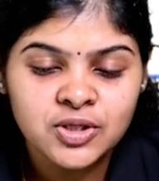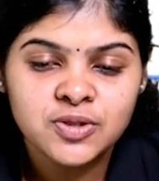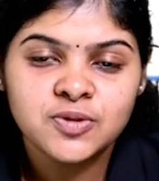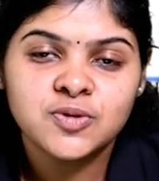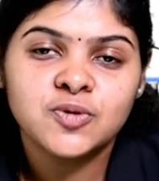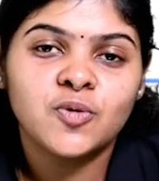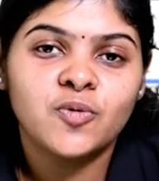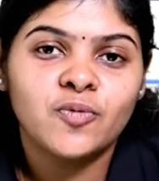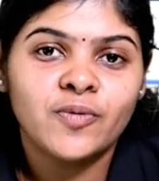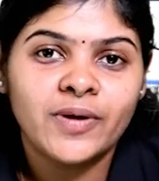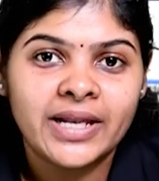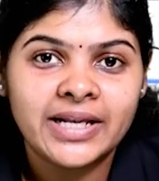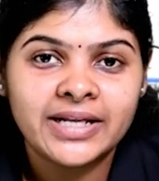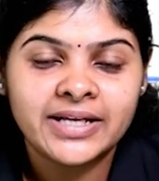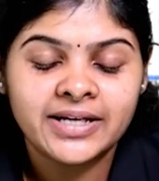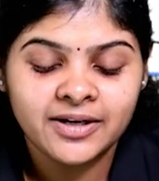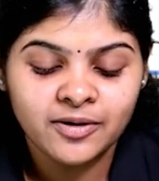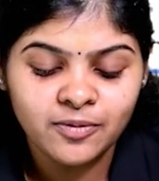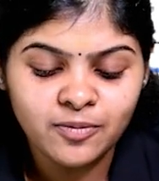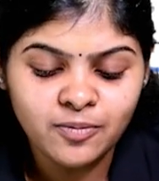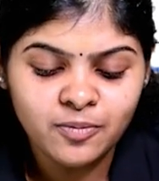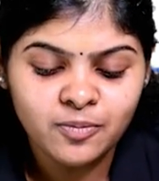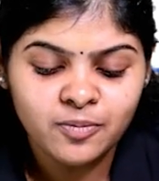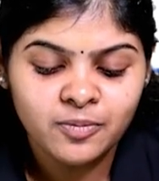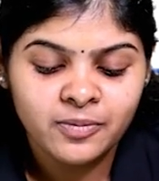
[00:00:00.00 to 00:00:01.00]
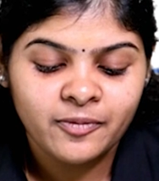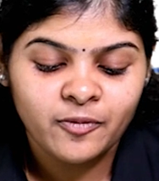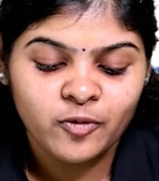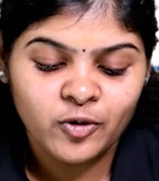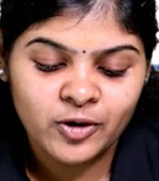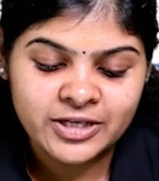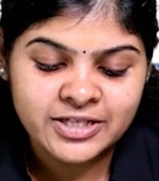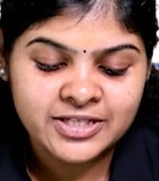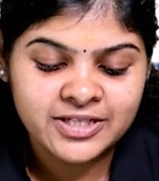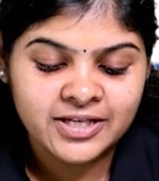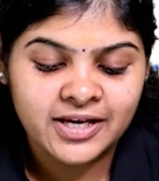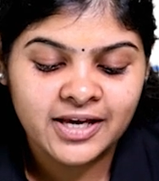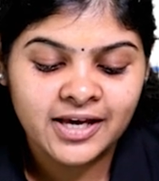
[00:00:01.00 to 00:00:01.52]
So welcome
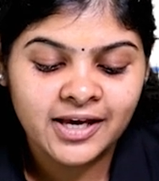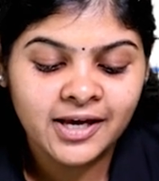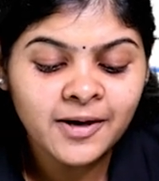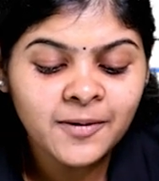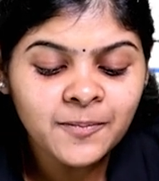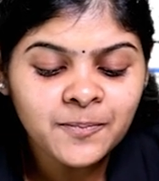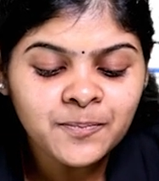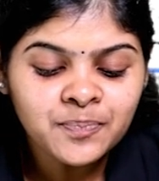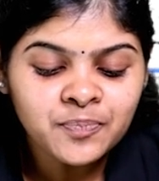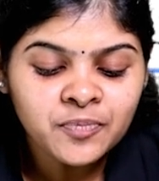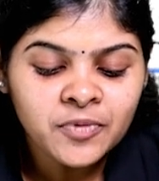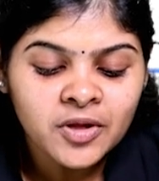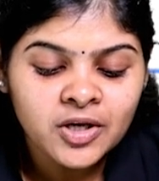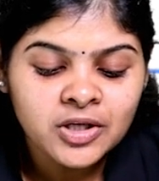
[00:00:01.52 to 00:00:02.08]
once again.